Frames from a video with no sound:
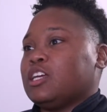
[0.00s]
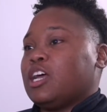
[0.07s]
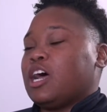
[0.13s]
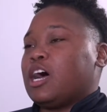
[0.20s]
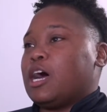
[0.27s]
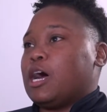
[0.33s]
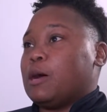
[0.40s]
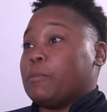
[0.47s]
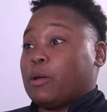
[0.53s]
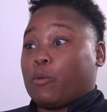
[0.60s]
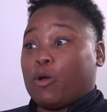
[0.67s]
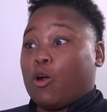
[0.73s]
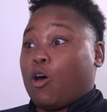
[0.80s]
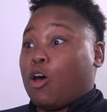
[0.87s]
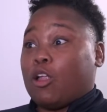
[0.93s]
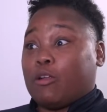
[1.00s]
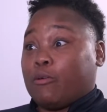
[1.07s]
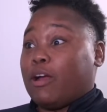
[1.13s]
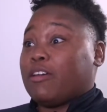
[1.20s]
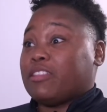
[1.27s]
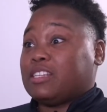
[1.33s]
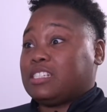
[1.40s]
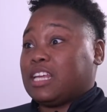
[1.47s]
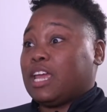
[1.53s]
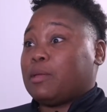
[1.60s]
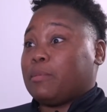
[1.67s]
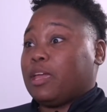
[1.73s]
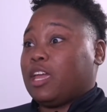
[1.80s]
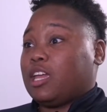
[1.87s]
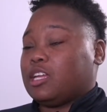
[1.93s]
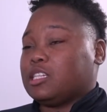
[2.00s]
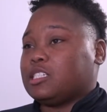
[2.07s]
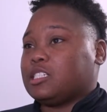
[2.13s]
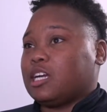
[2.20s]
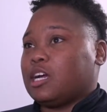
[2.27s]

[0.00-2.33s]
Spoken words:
And we're all around the same age.